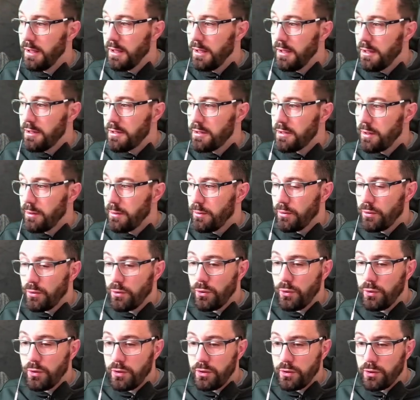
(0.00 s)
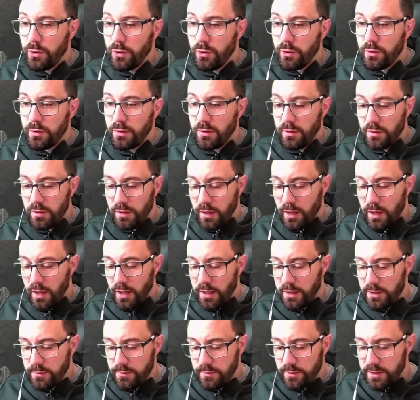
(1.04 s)
So all in all, I
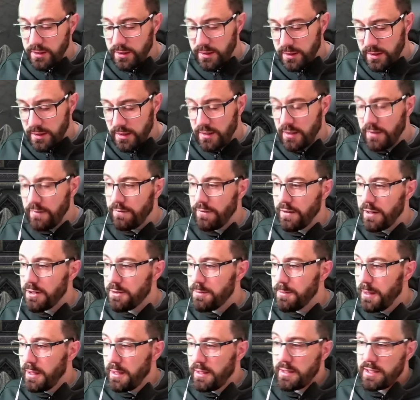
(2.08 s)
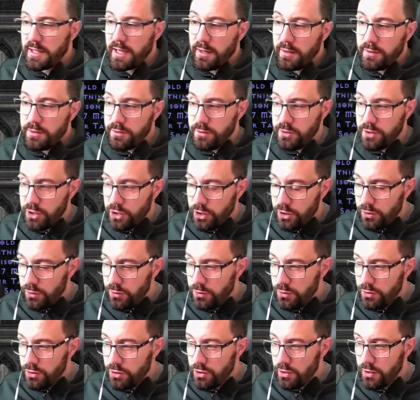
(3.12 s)
don't think the investment in this character is
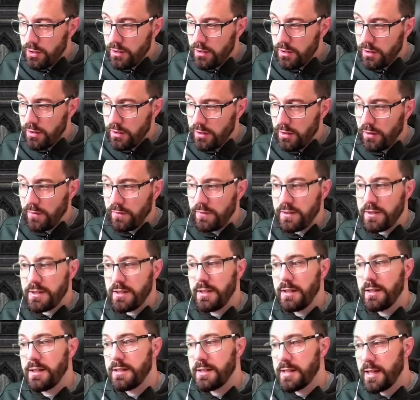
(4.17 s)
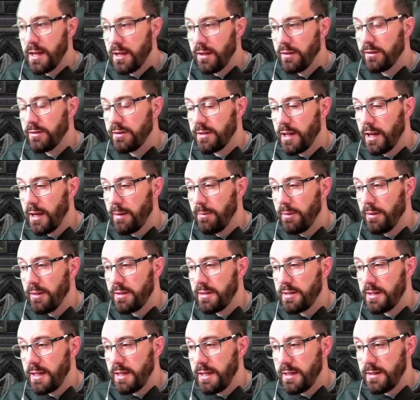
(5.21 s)
huge. Obviously the Tal's
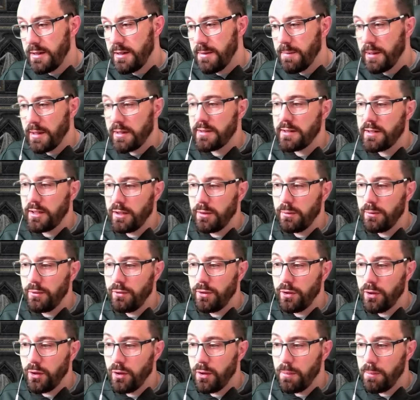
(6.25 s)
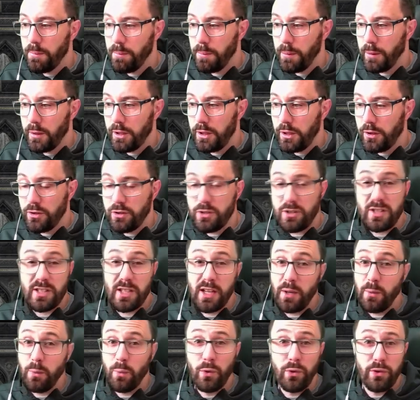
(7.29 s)
Amulet is the best thing that we've got, but you can just
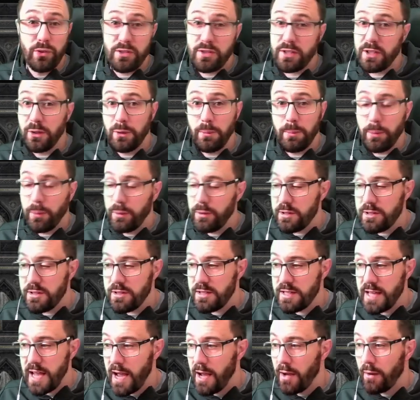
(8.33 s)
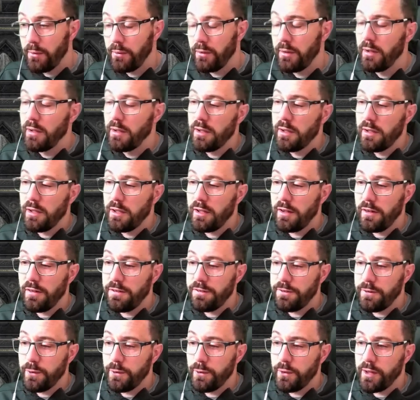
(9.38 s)
take 1 skill point down
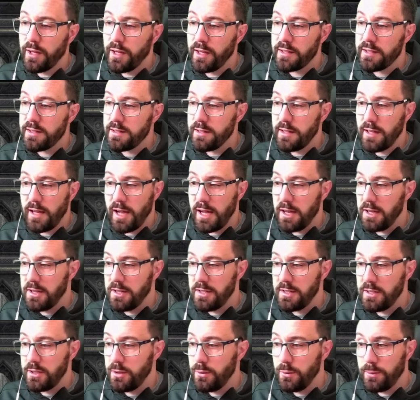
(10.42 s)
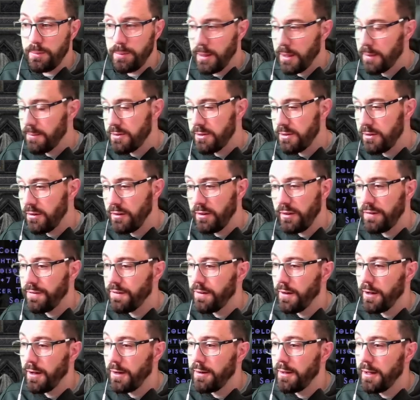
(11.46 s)
for that, and you would be absolutely
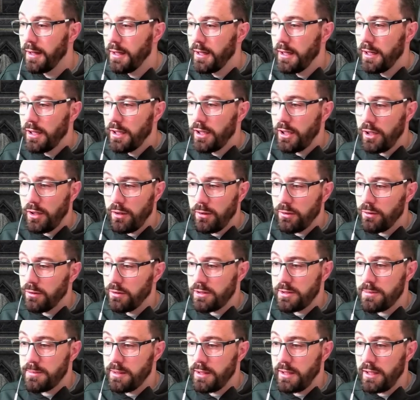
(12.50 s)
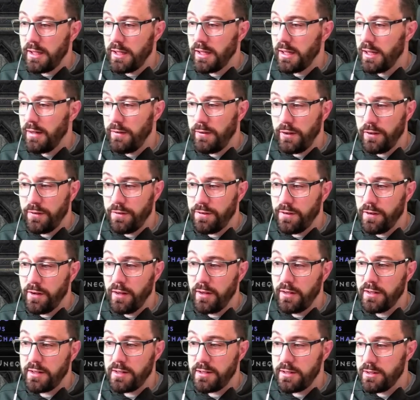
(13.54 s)
fine. You know, ultimately, if you could
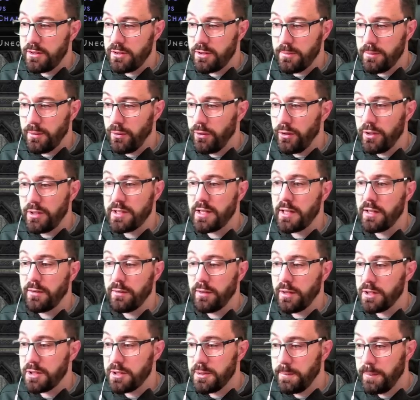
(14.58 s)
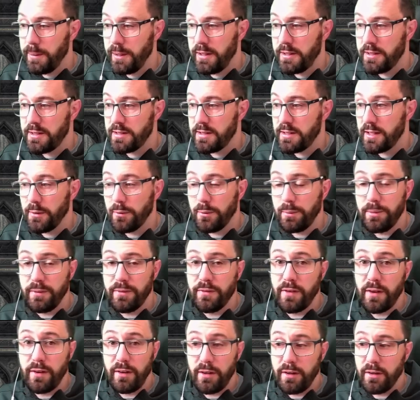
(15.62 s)
find some other Tal Rasha pieces, that would be
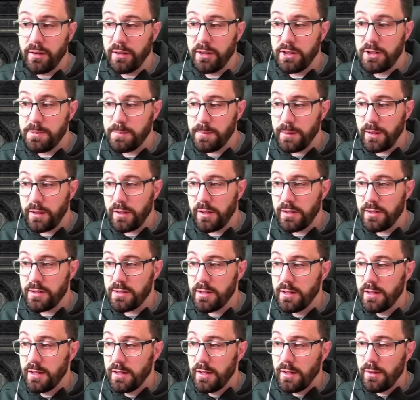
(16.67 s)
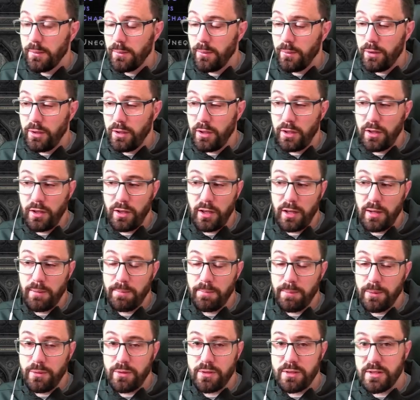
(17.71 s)
very nice, because you're going to get
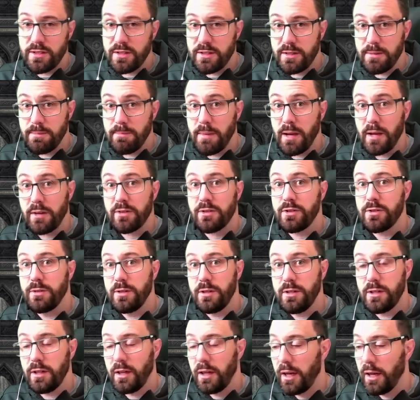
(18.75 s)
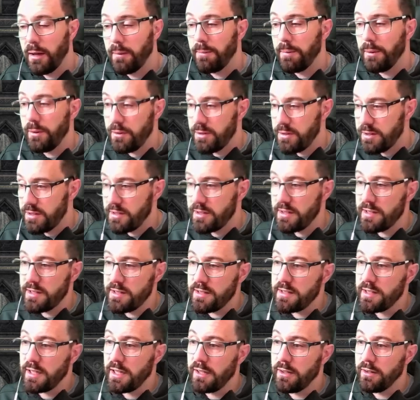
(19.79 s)
boosts to masteries, you're going to get boosts to
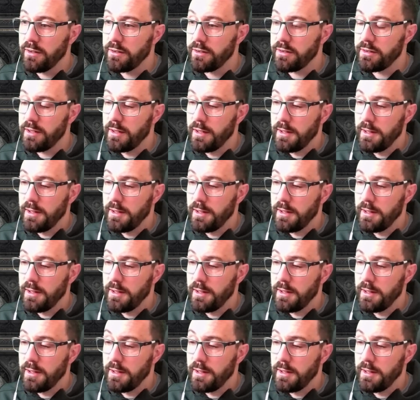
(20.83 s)
skills.